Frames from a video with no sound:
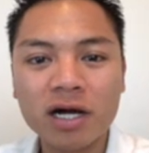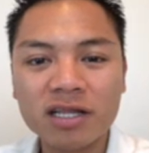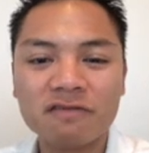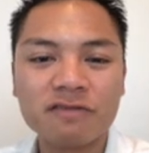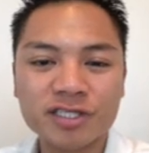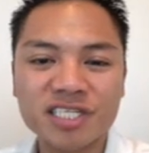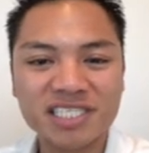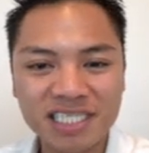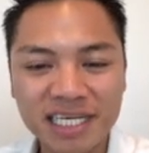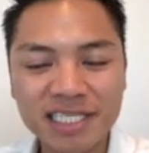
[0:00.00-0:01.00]
wallet
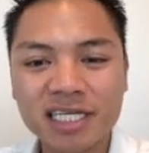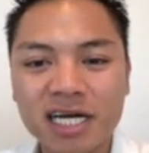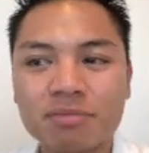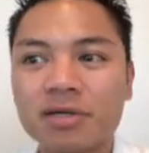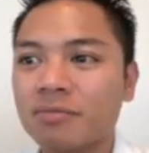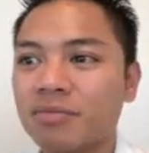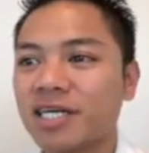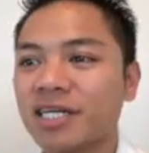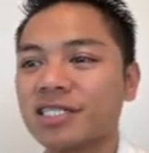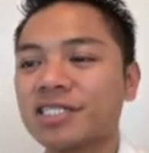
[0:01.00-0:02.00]
versus the desktop
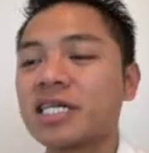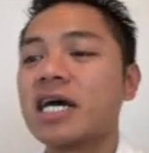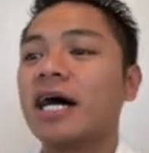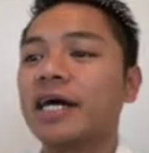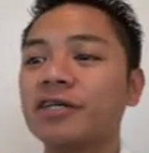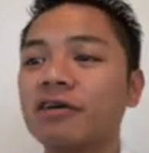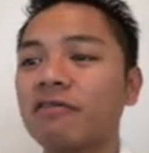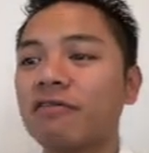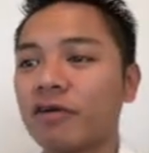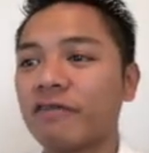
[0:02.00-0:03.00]
because I
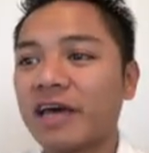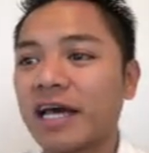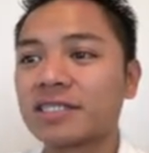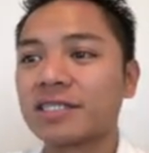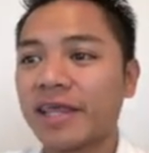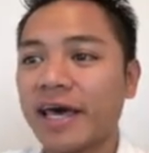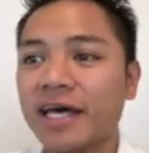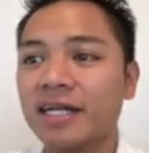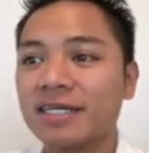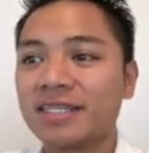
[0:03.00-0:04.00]
know for a fact
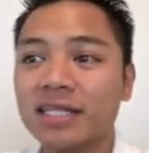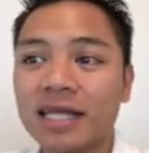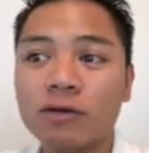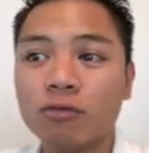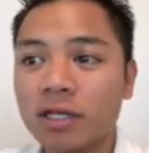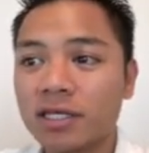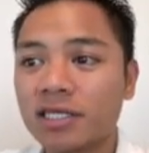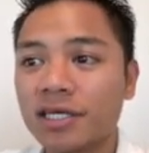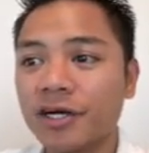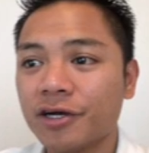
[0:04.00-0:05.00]
that the Lite
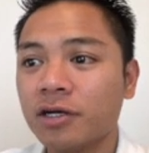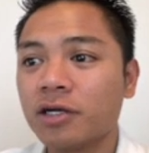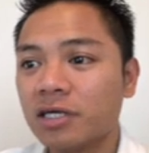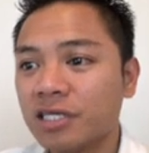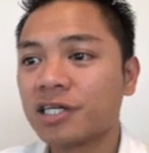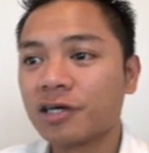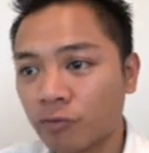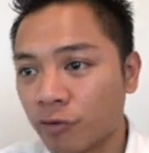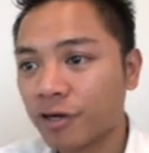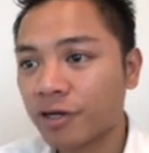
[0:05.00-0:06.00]
wallet here is
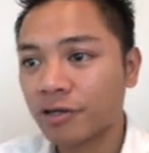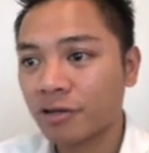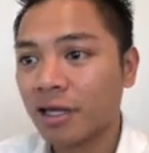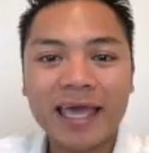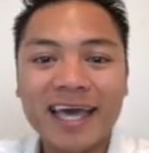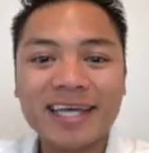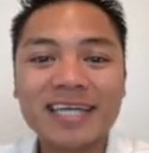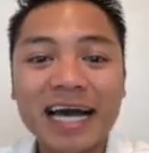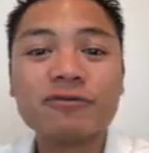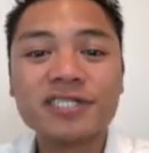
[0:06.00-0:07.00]
gonna work.
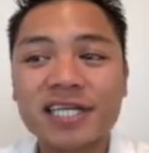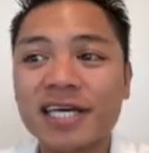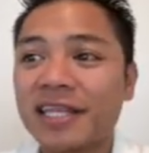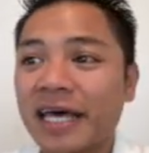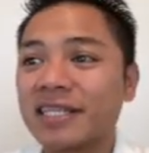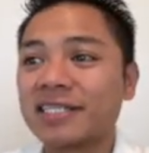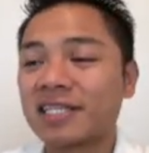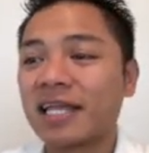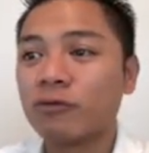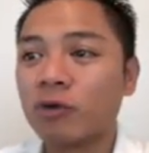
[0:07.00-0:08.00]
And I would say that
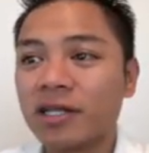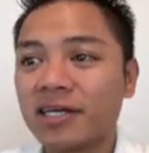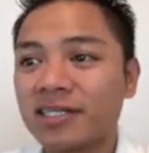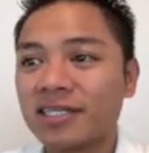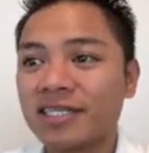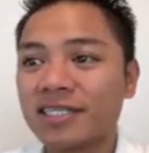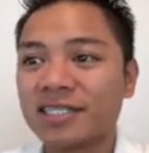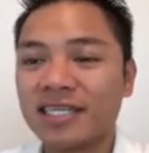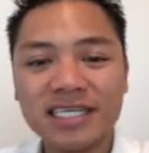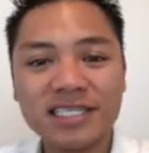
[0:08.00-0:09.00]
this Lite wallet
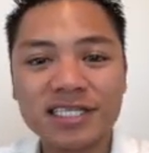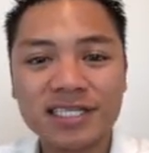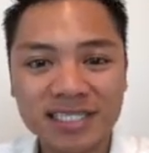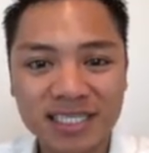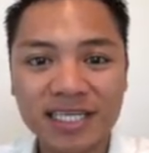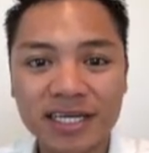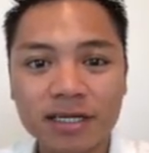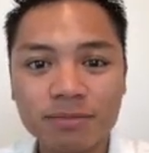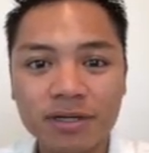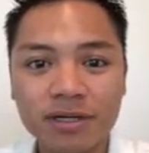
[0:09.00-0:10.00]
is the easiest to set
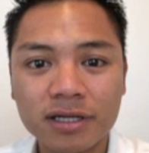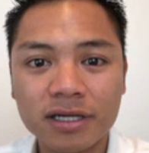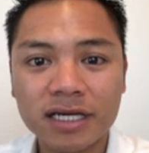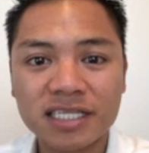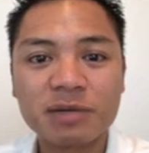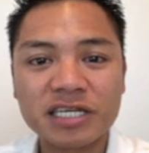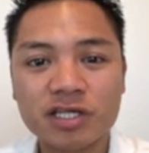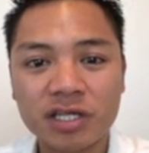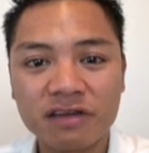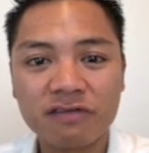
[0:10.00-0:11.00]
up,
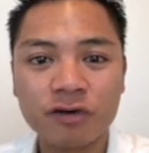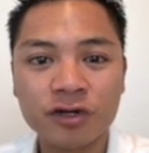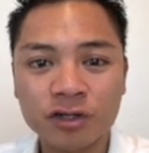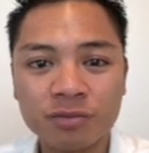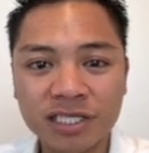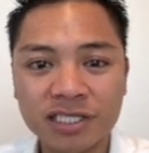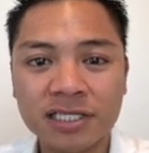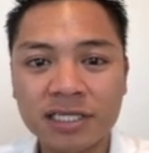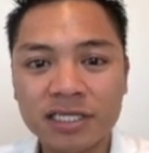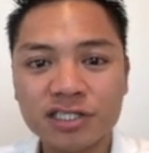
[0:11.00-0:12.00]
especially for
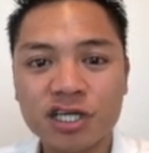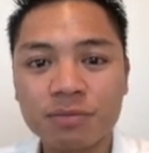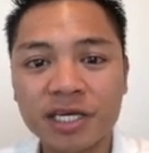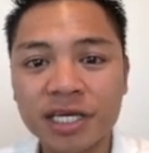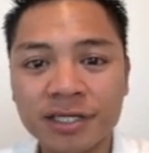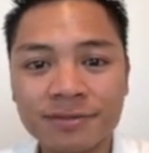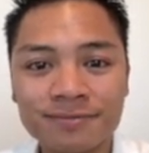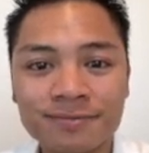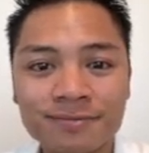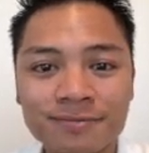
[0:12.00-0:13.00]
newbies jumping in.
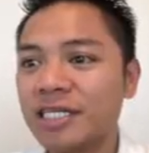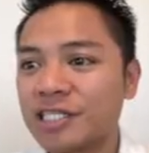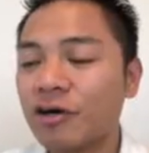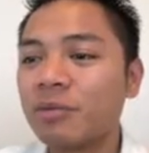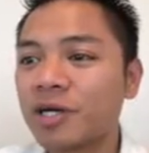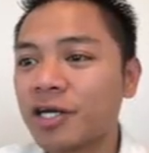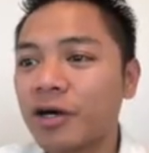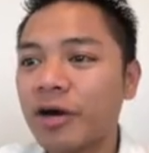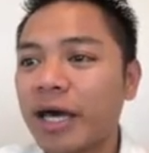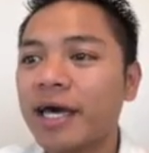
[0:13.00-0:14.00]
So I'm gonna
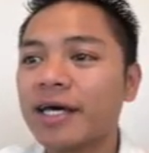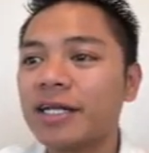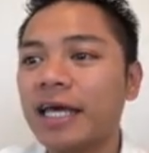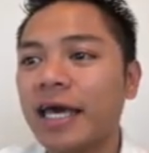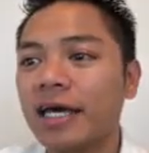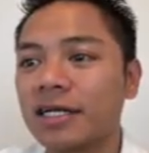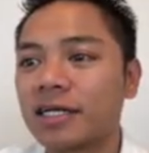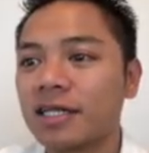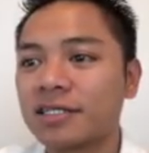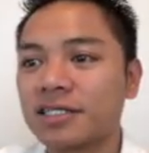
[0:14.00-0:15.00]
go ahead and
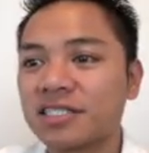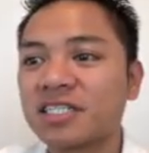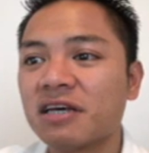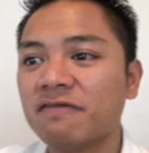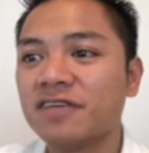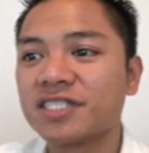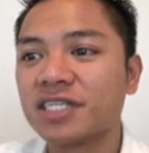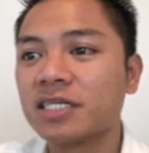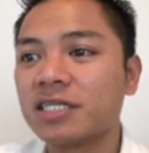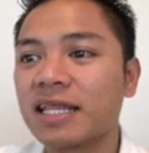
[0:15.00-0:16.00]
click this
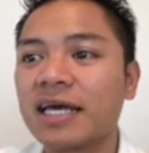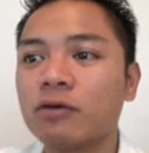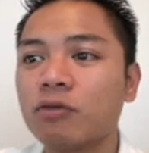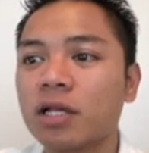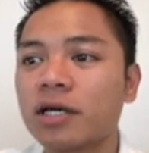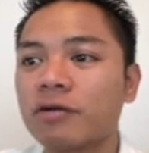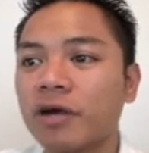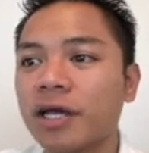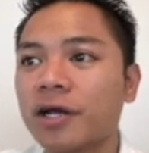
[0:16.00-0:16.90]
Visit Lite Wallet right